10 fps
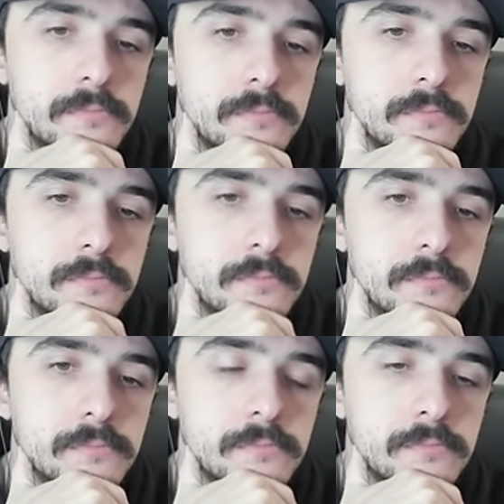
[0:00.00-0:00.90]

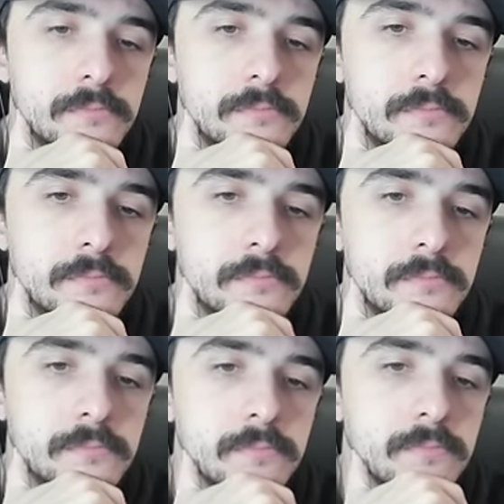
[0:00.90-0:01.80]

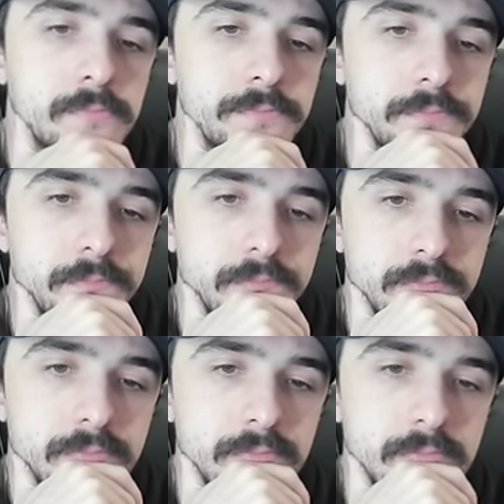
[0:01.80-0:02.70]

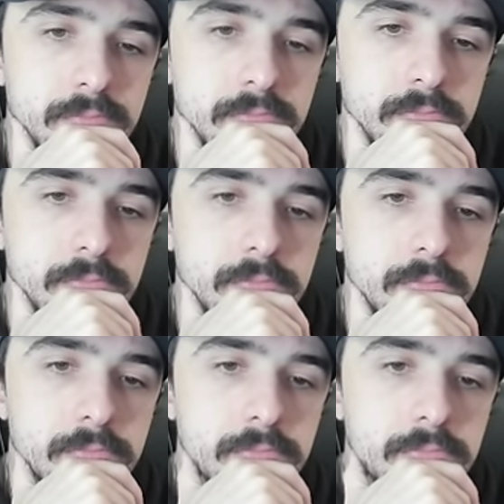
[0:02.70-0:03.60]

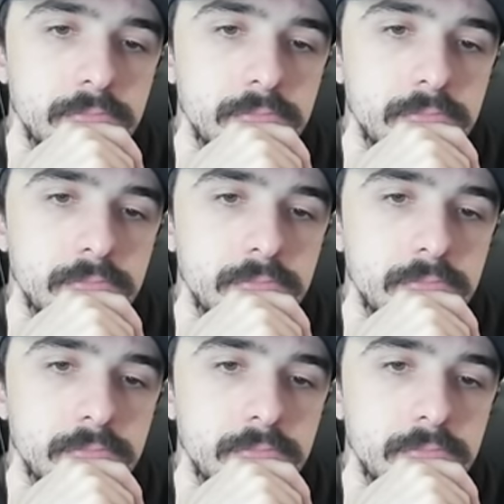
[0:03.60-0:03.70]
No words are spoken by the person on screen.